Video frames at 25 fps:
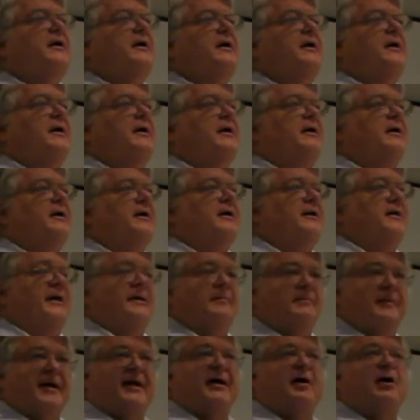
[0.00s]
and
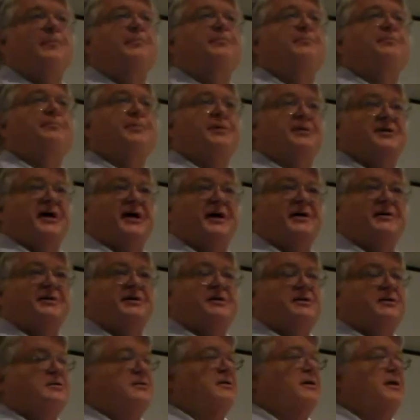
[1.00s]
that may help protect
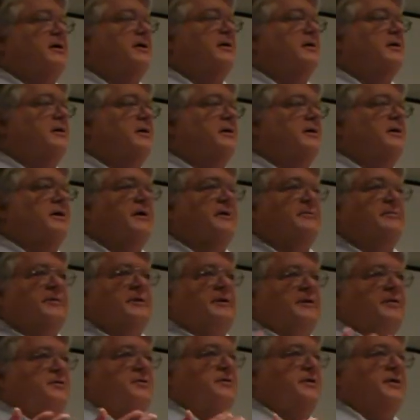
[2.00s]
us. Like I
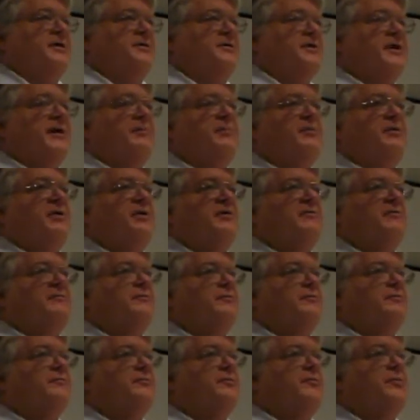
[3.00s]
use the example on
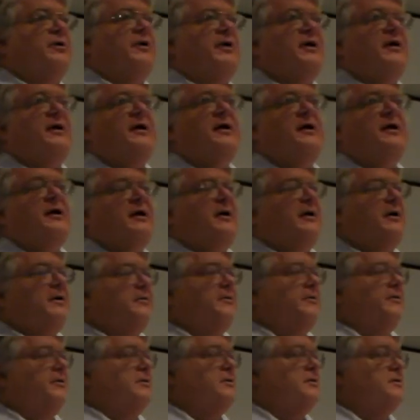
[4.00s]
440.
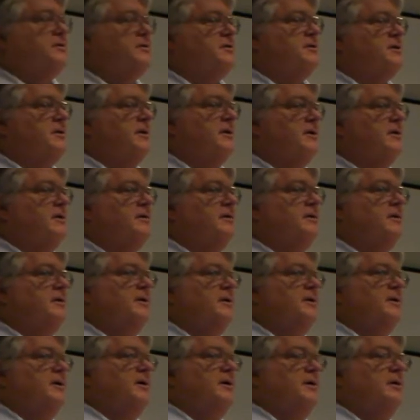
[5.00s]
There's
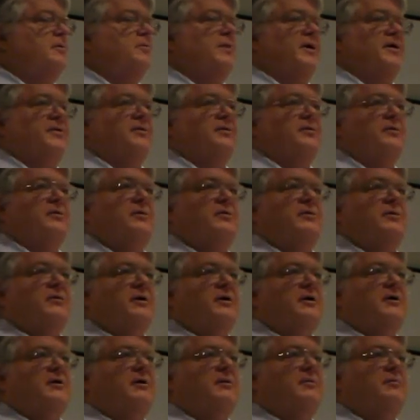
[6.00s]

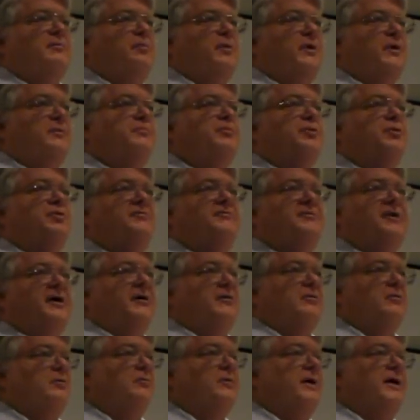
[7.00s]
wind
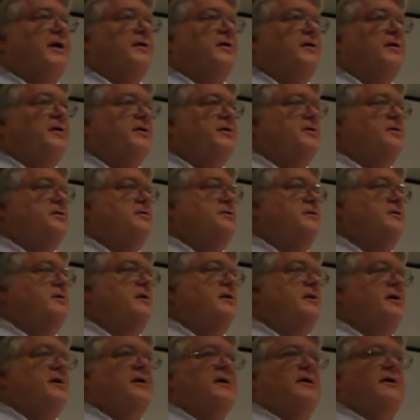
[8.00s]
profiler radars.
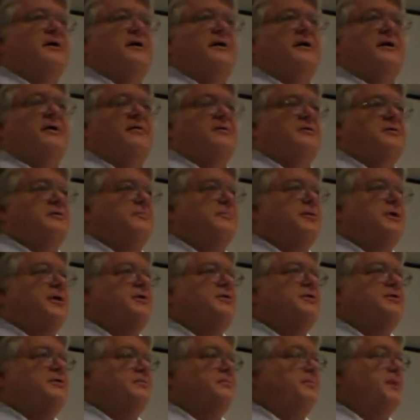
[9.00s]
There's
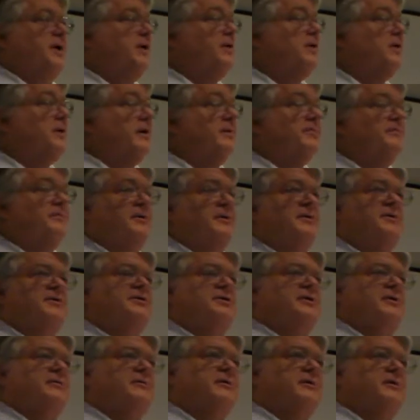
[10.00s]
apparently a
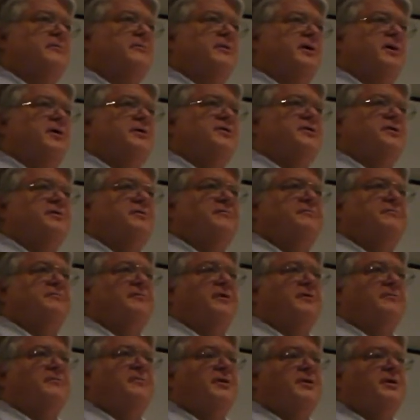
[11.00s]
bunch of
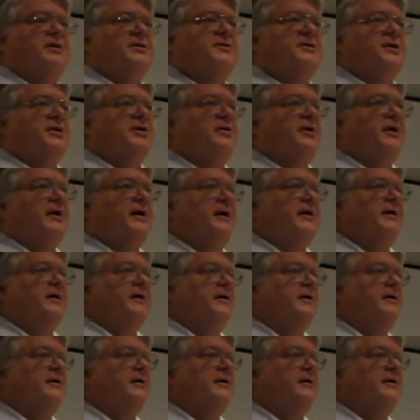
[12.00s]
military